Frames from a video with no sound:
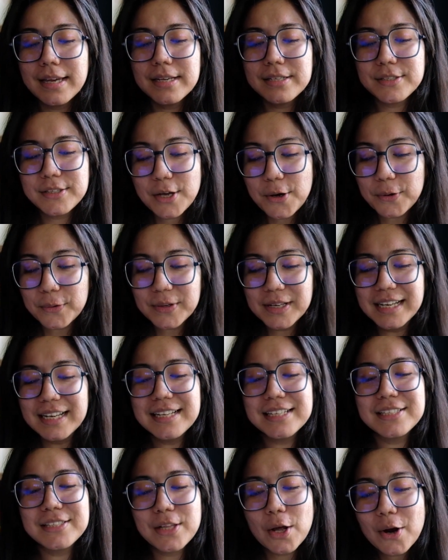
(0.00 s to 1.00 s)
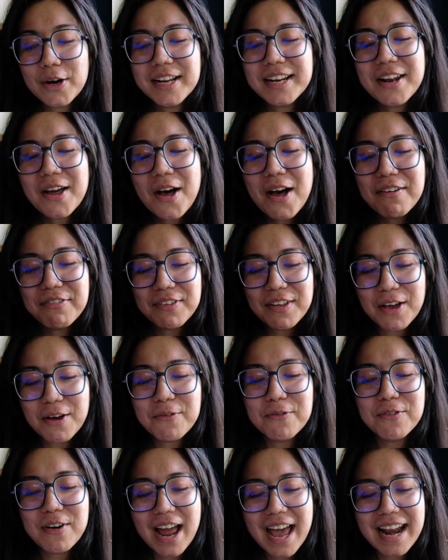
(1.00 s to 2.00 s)
So, starting off
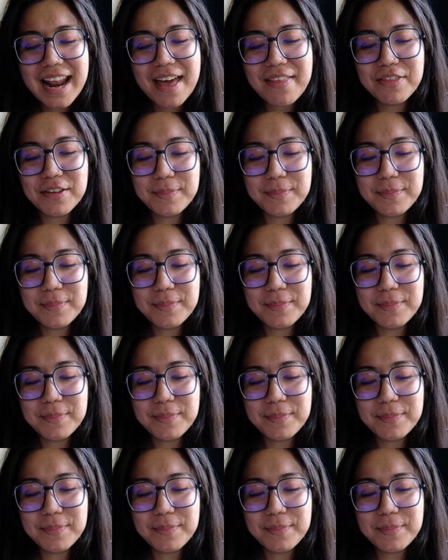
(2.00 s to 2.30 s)
right at the